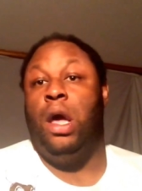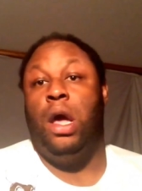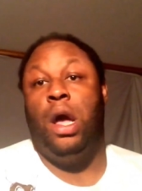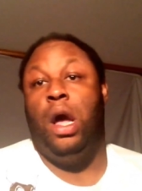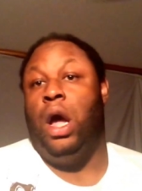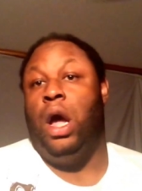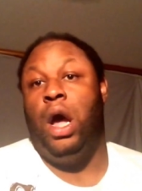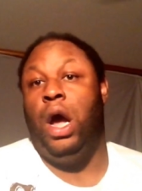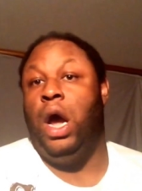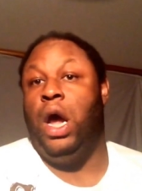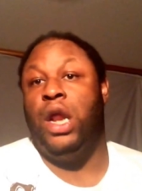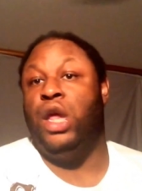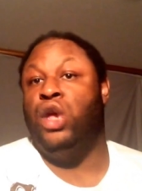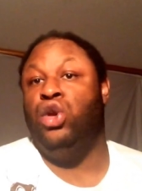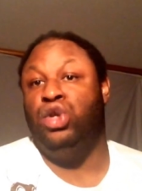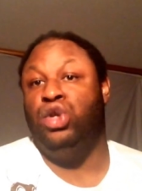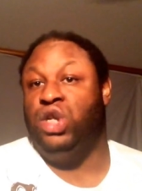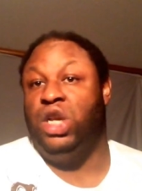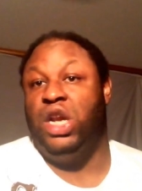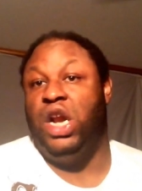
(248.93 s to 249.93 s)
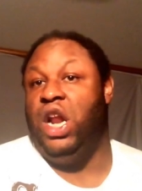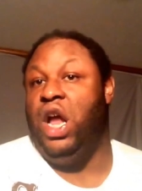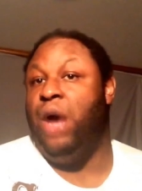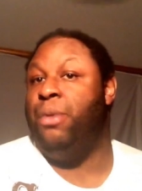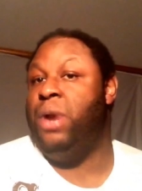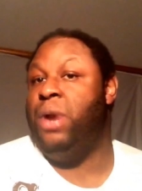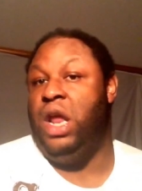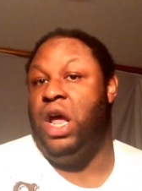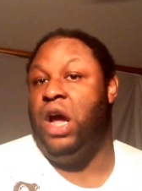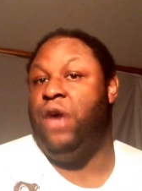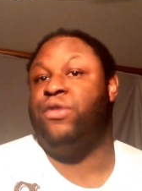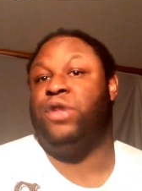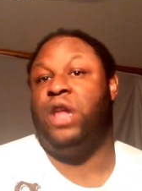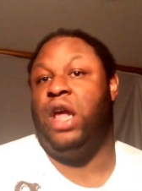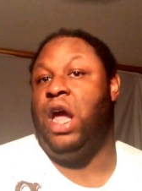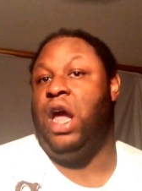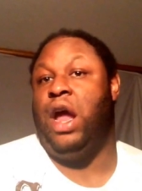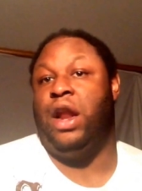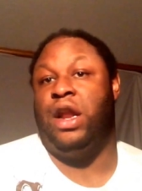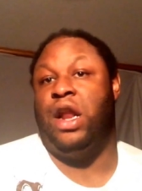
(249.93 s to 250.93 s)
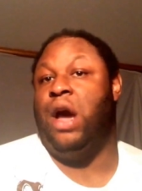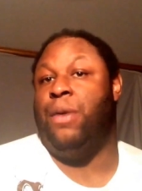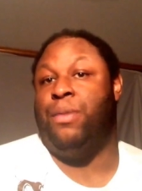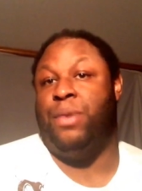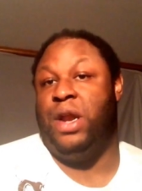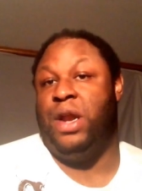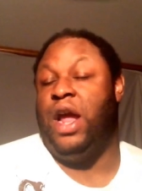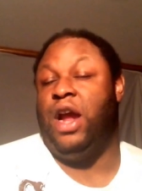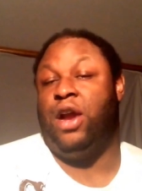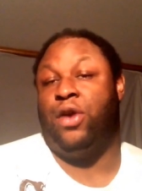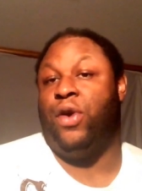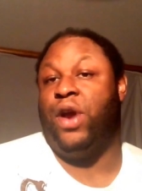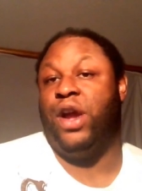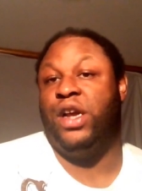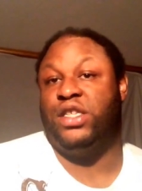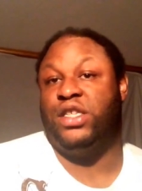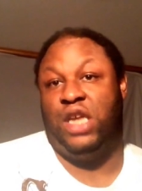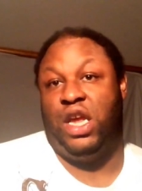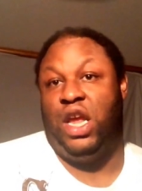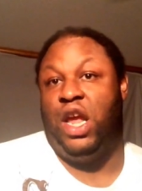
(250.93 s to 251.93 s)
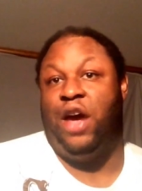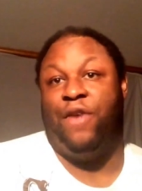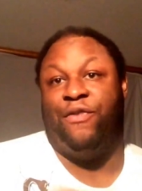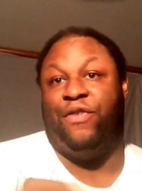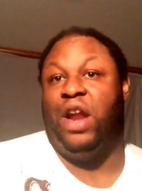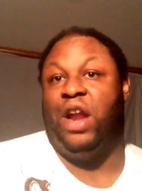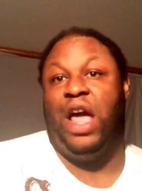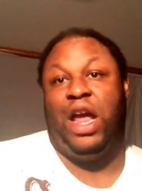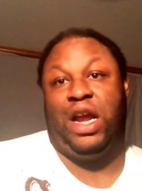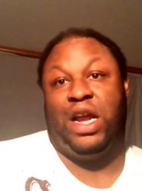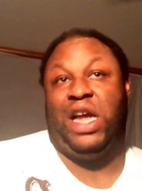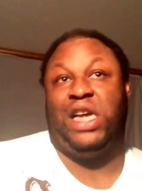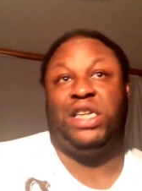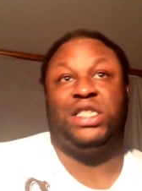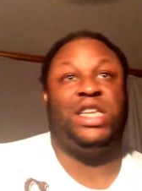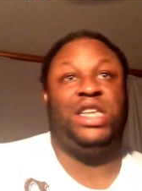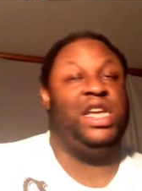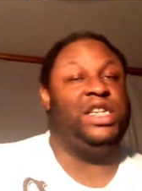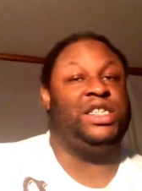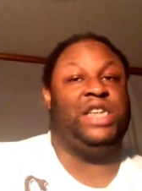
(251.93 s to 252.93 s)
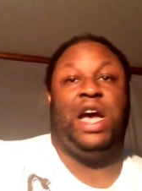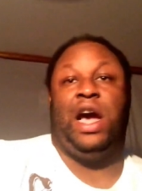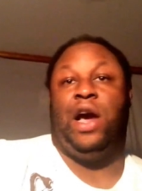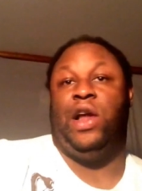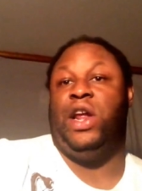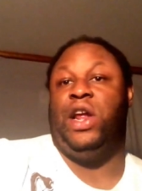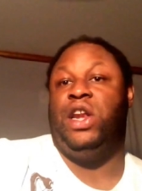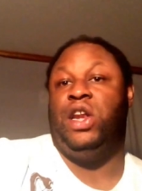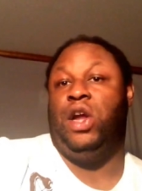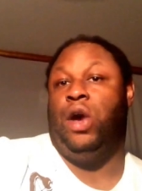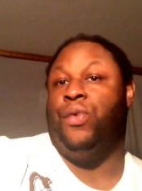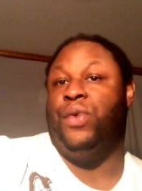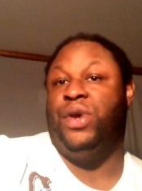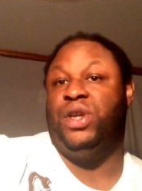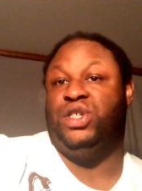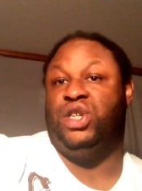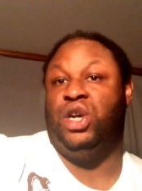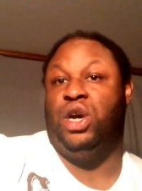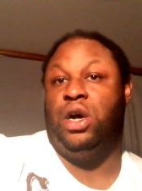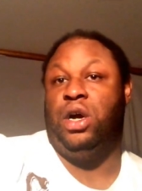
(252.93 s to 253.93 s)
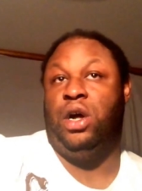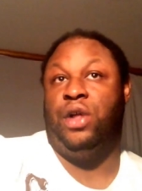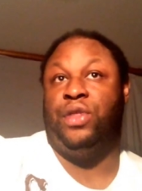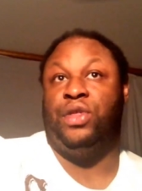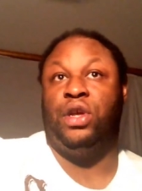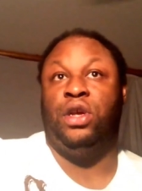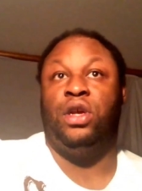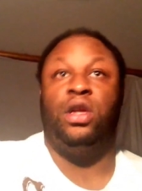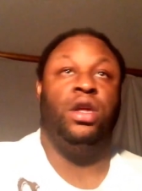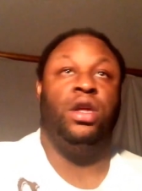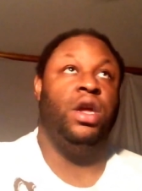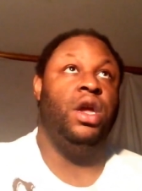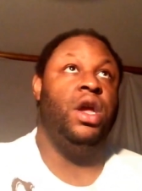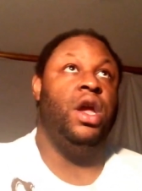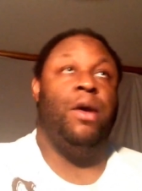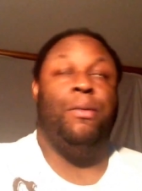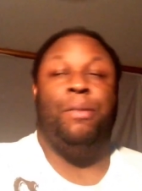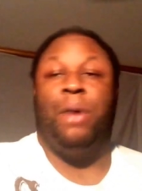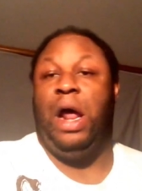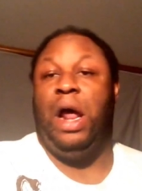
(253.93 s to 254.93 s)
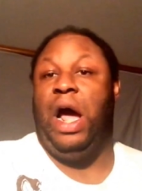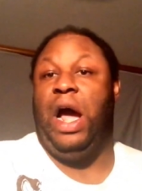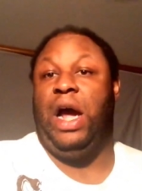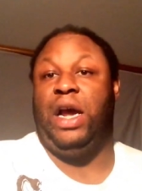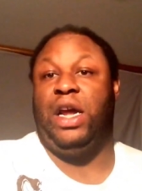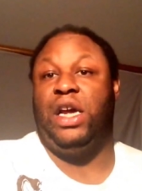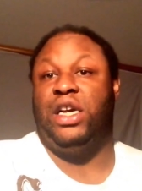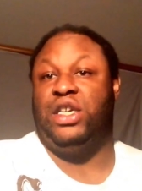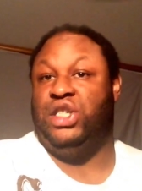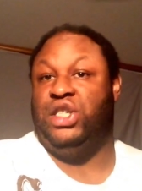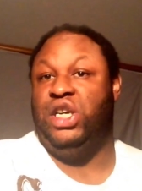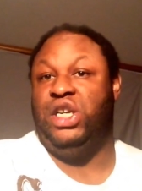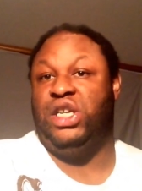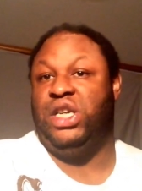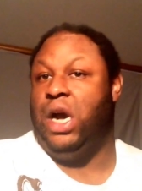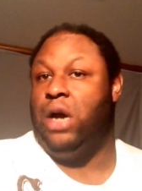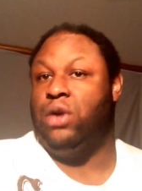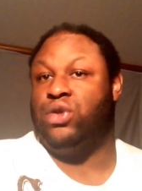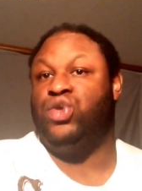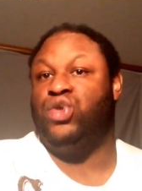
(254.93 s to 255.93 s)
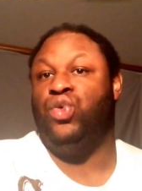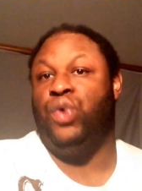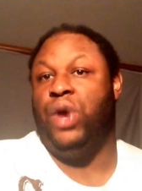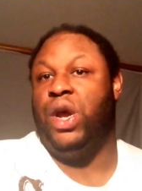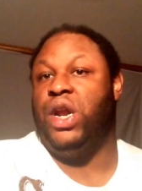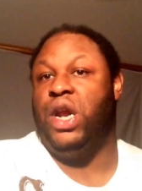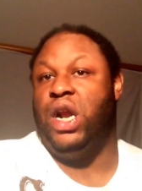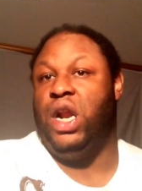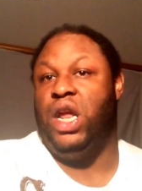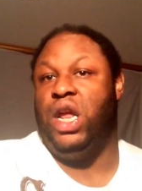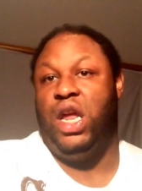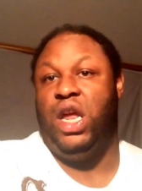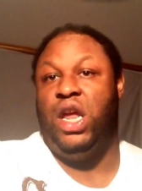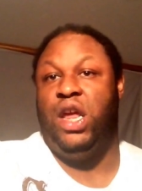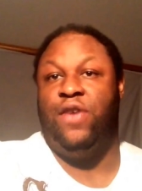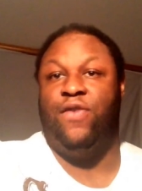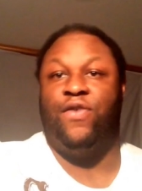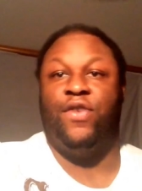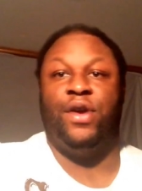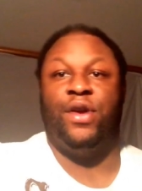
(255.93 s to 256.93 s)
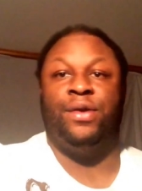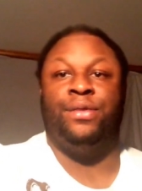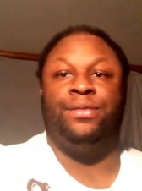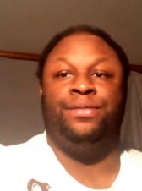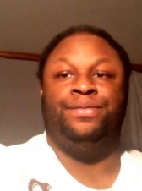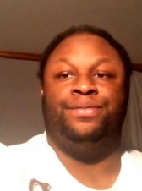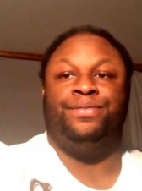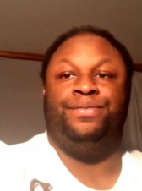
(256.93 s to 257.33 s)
Honey, you should have never left town, not with that crazy heifer. Like I said, y'all didn't know each other. But I guess she talked you into leaving.